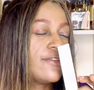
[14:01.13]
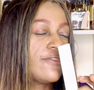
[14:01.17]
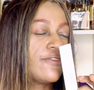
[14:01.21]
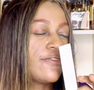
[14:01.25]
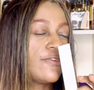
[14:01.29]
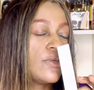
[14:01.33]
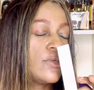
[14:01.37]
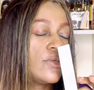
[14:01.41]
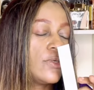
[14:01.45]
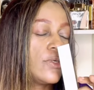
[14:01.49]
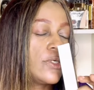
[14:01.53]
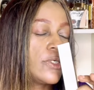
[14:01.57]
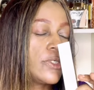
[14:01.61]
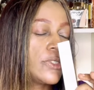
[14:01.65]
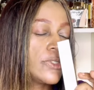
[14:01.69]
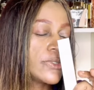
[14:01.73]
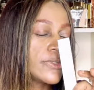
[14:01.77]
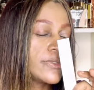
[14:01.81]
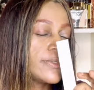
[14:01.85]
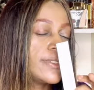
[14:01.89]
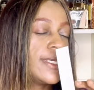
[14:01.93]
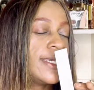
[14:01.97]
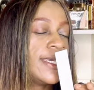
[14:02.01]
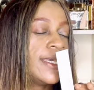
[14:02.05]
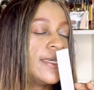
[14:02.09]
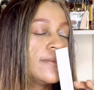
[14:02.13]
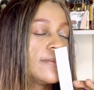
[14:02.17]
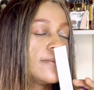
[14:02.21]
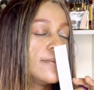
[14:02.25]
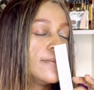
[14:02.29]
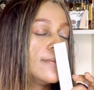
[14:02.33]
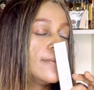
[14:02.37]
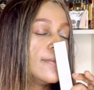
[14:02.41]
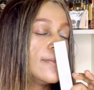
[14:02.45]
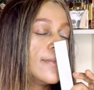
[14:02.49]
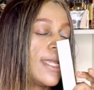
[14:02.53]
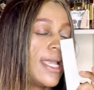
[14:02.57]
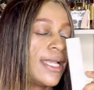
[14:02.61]
florals there
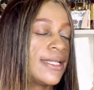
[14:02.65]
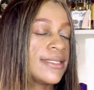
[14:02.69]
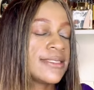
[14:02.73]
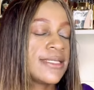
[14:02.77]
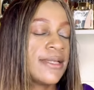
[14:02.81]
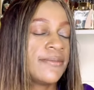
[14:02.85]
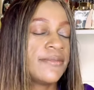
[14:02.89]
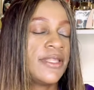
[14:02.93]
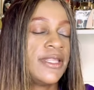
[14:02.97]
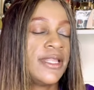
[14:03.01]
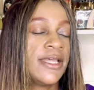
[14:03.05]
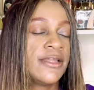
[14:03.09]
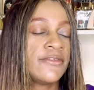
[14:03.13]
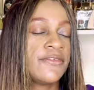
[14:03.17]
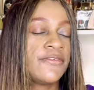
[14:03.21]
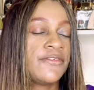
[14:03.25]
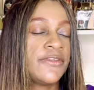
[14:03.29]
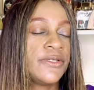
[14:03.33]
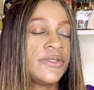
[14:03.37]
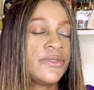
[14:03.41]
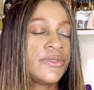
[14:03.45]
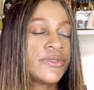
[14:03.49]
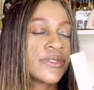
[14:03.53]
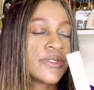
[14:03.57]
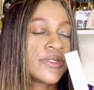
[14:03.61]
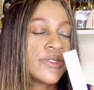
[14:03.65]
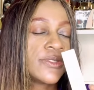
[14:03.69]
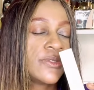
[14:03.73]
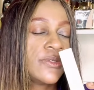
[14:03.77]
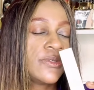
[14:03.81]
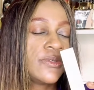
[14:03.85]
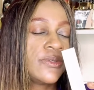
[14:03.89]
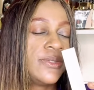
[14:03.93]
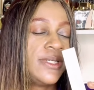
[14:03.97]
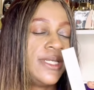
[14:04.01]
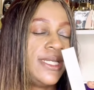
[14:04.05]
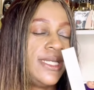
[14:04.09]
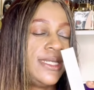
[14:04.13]
and something that feels
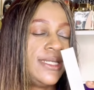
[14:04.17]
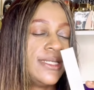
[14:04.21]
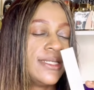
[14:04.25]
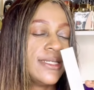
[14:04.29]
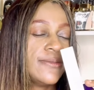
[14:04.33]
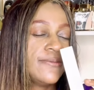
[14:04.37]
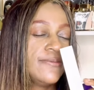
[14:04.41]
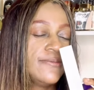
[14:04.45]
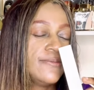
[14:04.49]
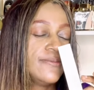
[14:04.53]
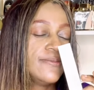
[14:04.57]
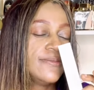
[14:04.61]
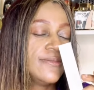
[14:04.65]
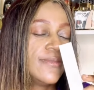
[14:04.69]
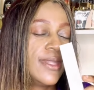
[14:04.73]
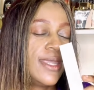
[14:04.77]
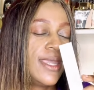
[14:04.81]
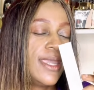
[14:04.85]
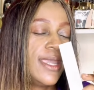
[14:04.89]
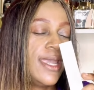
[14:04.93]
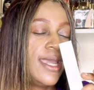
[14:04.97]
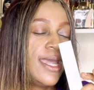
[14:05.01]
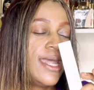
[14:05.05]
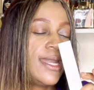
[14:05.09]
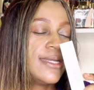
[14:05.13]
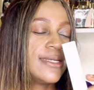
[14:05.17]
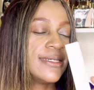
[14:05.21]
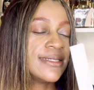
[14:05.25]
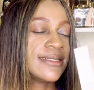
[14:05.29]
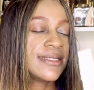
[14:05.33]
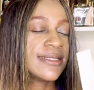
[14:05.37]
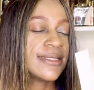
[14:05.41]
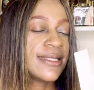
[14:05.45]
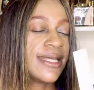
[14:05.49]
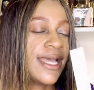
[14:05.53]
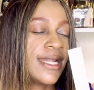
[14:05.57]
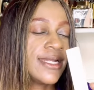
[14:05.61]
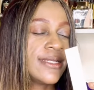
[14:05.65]
green, and
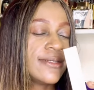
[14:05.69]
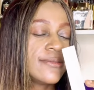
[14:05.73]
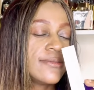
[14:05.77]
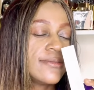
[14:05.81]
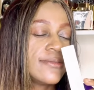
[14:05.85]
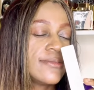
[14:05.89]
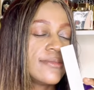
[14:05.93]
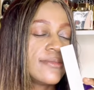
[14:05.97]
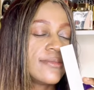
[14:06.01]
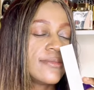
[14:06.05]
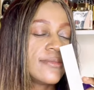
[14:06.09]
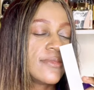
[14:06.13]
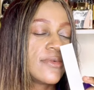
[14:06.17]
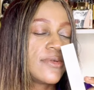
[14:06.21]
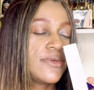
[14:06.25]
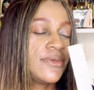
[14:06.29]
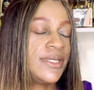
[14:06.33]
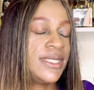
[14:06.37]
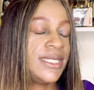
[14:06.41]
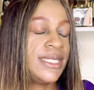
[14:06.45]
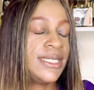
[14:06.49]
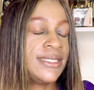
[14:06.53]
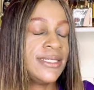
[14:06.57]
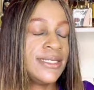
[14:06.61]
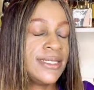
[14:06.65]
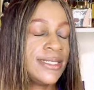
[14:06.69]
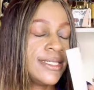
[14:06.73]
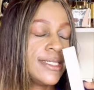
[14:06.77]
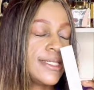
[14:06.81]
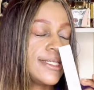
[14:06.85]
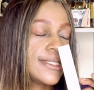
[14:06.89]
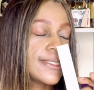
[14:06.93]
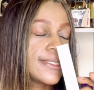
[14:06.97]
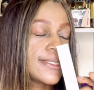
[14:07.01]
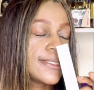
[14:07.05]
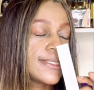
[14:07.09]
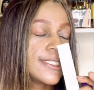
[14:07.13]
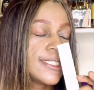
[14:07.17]
that
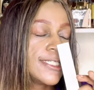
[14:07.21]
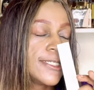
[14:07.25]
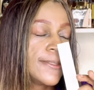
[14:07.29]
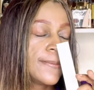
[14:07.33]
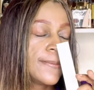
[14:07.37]
greenness